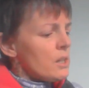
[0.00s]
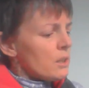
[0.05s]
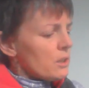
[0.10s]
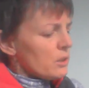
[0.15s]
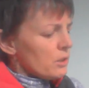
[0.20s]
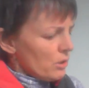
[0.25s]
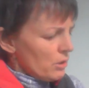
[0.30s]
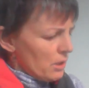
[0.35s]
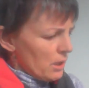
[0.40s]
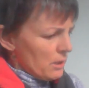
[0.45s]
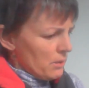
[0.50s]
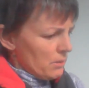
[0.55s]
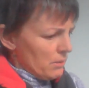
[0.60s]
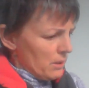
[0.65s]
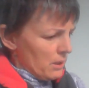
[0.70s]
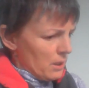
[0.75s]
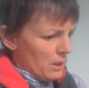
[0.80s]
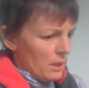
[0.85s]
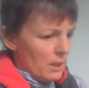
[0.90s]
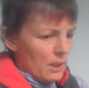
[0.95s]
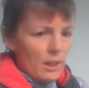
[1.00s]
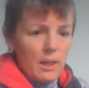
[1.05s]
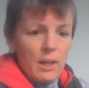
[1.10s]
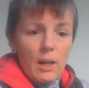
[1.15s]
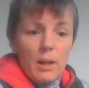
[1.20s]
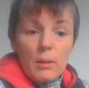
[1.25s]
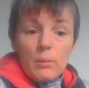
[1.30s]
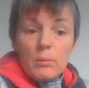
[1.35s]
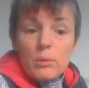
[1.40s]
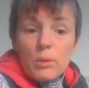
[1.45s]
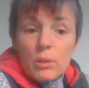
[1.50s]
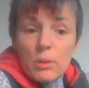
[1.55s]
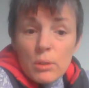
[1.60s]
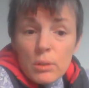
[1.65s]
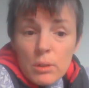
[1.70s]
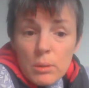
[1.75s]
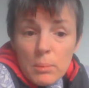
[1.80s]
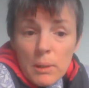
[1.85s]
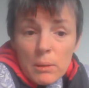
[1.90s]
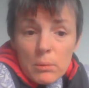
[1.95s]
So anyway, I'm just
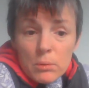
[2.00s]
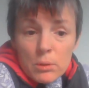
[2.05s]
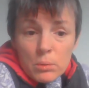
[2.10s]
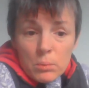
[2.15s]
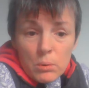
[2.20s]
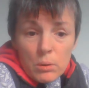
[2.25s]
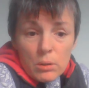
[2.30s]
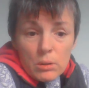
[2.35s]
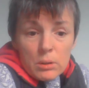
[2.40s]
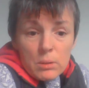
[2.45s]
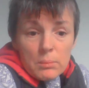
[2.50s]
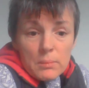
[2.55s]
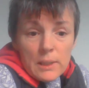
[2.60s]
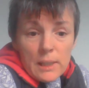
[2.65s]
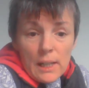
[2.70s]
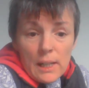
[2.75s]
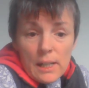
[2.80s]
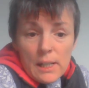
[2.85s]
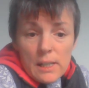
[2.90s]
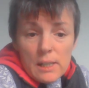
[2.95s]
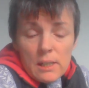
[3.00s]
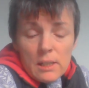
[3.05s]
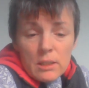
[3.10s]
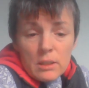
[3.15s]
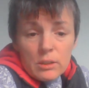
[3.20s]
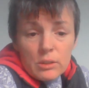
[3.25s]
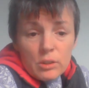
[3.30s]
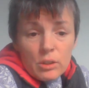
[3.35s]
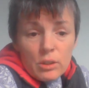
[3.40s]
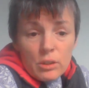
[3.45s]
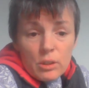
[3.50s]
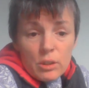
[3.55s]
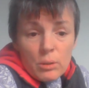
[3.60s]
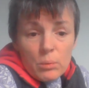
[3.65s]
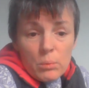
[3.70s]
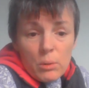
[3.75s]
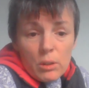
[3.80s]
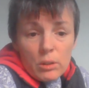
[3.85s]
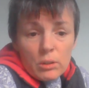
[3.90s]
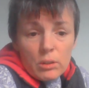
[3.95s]
about to order my yarn, don't know
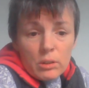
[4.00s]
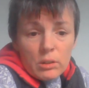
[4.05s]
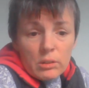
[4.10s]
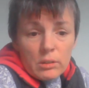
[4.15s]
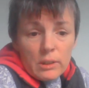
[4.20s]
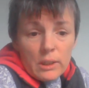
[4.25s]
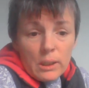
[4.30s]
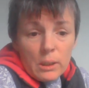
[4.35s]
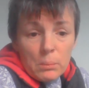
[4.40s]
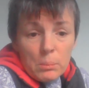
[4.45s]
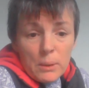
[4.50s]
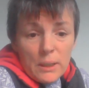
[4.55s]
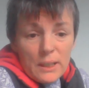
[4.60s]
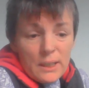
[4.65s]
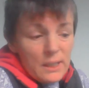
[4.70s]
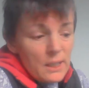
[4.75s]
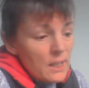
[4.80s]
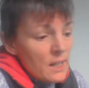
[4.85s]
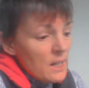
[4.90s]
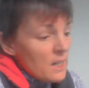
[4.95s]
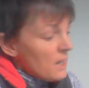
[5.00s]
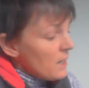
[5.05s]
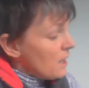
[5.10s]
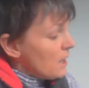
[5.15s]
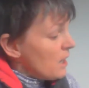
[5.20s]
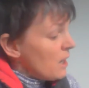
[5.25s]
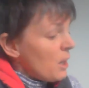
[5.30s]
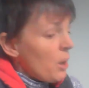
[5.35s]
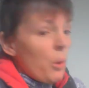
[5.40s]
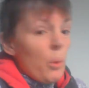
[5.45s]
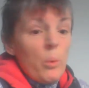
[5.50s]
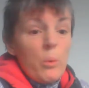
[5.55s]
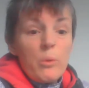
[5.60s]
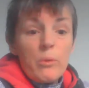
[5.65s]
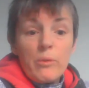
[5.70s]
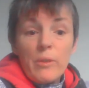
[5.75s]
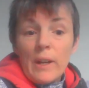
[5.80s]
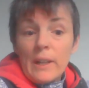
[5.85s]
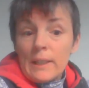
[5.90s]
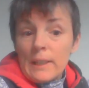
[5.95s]
what colour it'll be,
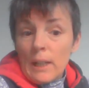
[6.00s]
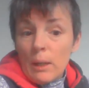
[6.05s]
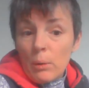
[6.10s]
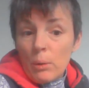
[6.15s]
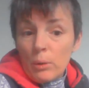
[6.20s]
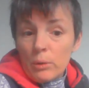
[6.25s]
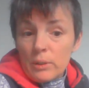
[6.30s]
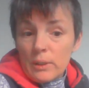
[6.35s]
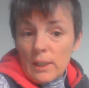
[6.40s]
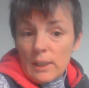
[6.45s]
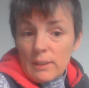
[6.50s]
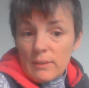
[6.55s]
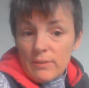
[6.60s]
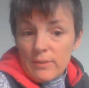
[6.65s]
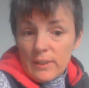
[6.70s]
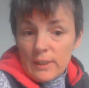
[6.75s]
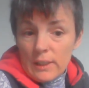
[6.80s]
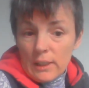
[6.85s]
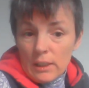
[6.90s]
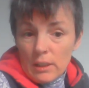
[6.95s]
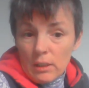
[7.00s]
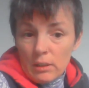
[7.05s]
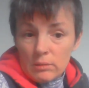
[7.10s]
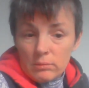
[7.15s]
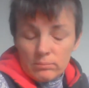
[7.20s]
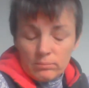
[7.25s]
find out on next video.